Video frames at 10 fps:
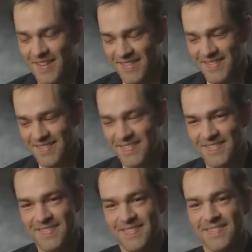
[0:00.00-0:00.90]
That's
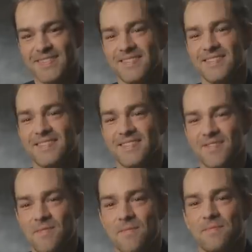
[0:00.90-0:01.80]
all fine.
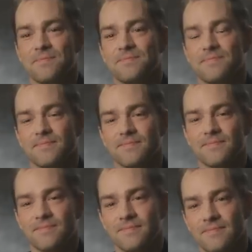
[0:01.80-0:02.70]
And
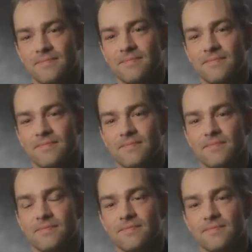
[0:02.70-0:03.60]
there
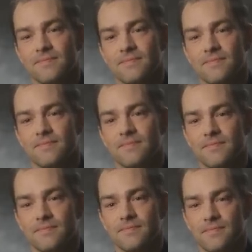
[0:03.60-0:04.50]
are no wrong
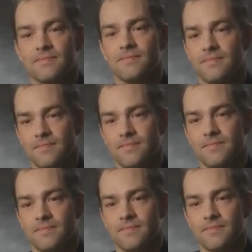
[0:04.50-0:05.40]
answers because we have
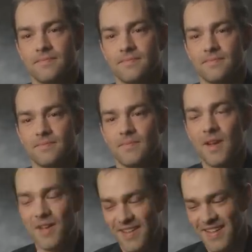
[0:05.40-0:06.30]
the edit room,
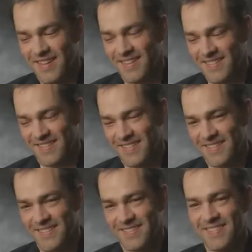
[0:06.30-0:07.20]

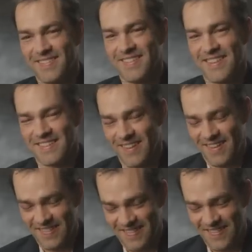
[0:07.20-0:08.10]
right? Between us
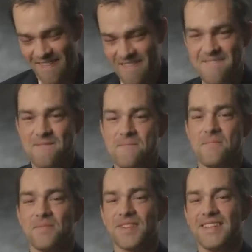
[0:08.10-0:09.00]
and the finish line,
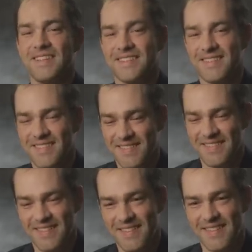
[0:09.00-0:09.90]

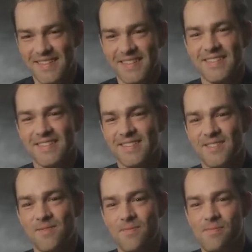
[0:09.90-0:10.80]
right? But if there's something
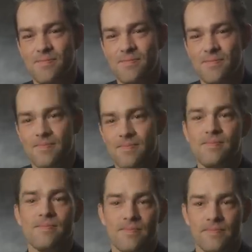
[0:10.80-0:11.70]
you don't like, you just
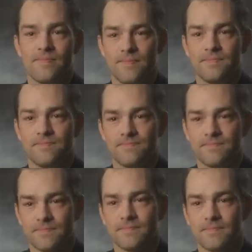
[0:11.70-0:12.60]
say, forget it, you
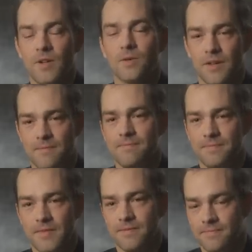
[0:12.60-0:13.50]
know. Okay.
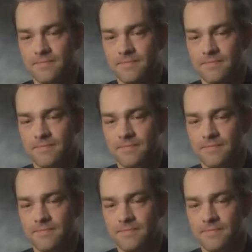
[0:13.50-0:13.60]
Yeah.